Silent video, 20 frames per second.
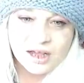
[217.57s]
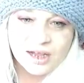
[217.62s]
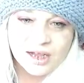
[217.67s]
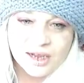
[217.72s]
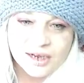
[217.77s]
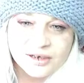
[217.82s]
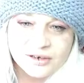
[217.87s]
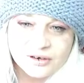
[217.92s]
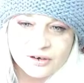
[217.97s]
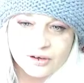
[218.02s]

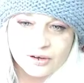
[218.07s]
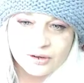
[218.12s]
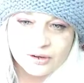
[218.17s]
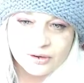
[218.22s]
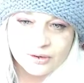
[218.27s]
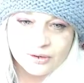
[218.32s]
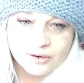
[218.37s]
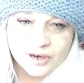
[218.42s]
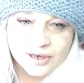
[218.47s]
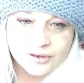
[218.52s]
I
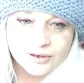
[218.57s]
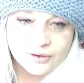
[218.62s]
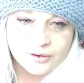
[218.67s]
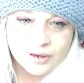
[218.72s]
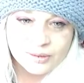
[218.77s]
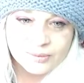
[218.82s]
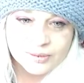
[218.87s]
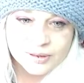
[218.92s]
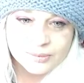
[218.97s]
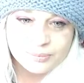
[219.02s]
know. I'm
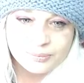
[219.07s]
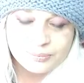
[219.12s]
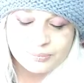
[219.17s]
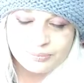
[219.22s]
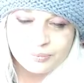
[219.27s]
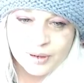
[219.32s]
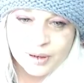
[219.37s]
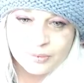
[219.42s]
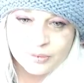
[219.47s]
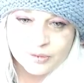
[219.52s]
going to
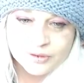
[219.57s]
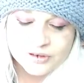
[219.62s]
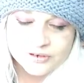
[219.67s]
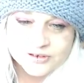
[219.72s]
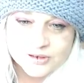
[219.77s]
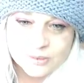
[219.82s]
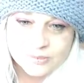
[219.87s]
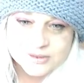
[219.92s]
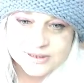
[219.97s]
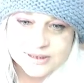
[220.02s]
pop all
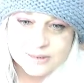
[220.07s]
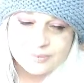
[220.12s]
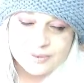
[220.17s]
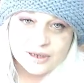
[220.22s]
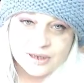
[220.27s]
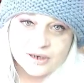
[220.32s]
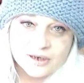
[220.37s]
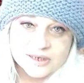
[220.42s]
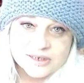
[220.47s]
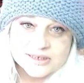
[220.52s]
those comments up
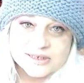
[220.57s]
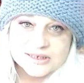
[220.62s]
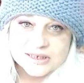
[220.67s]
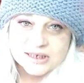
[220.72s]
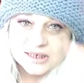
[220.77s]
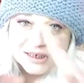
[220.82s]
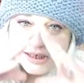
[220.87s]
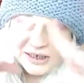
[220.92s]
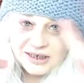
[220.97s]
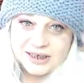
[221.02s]
here because
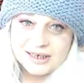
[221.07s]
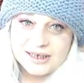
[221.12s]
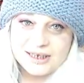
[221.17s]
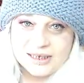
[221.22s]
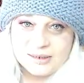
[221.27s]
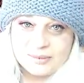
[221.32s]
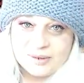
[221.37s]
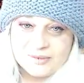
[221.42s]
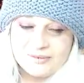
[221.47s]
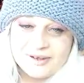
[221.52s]

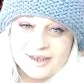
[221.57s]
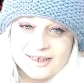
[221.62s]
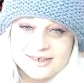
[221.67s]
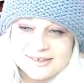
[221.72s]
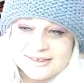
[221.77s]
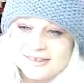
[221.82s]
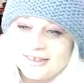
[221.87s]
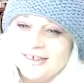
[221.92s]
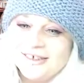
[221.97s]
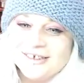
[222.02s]
in my
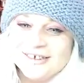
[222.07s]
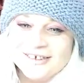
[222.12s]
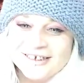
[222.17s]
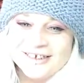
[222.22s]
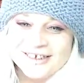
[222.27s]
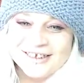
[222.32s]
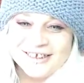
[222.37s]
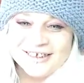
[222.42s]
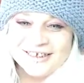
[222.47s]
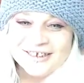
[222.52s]
face.
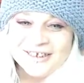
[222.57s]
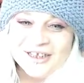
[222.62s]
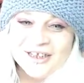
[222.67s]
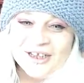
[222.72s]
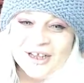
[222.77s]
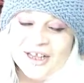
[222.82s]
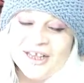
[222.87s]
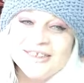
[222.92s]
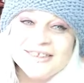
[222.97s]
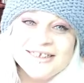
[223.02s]

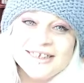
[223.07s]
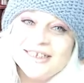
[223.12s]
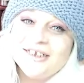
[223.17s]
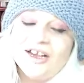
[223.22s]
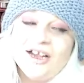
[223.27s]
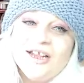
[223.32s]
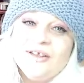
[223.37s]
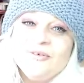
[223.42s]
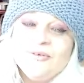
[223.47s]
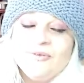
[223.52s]

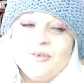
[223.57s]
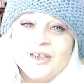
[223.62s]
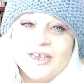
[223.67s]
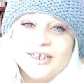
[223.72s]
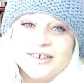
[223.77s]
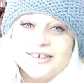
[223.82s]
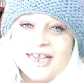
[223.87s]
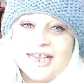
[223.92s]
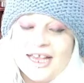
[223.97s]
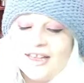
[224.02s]
See, I even
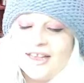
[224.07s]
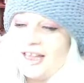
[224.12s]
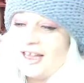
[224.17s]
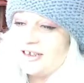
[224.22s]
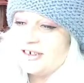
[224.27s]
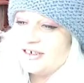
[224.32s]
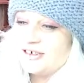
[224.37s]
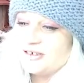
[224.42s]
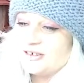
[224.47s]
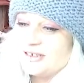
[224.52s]
forget to
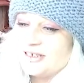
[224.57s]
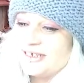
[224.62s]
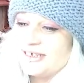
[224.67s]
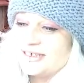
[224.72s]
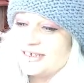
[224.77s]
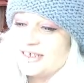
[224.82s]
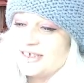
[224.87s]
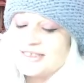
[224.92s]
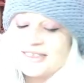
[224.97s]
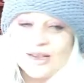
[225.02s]
how to do
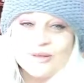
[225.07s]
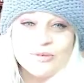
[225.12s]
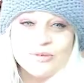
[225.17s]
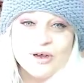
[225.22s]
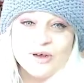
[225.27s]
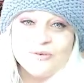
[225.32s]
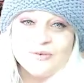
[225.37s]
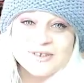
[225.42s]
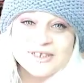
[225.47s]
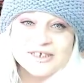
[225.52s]
this because I'm
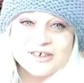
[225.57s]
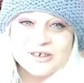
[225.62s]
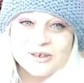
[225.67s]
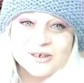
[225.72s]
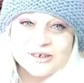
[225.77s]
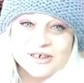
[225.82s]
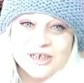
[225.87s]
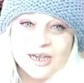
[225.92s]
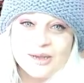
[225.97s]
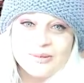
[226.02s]
gone for such a
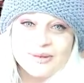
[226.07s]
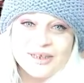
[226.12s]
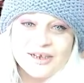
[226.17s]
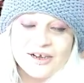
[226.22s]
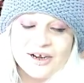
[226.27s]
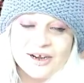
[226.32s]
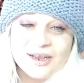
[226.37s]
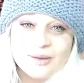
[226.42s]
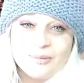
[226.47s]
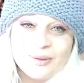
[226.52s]
long time and
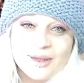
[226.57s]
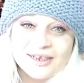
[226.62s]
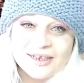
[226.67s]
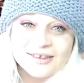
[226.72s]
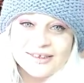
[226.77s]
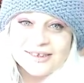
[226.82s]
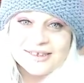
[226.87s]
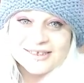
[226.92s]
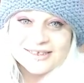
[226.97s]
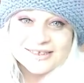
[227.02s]
then I come back
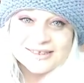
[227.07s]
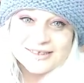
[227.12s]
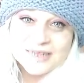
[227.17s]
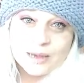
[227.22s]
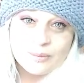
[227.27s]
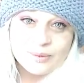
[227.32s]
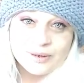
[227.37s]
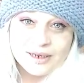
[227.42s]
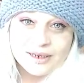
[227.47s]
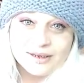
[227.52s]
and then this is
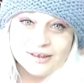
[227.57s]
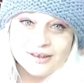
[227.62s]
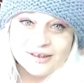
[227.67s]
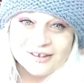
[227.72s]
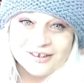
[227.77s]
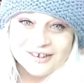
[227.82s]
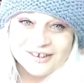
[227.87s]
happening.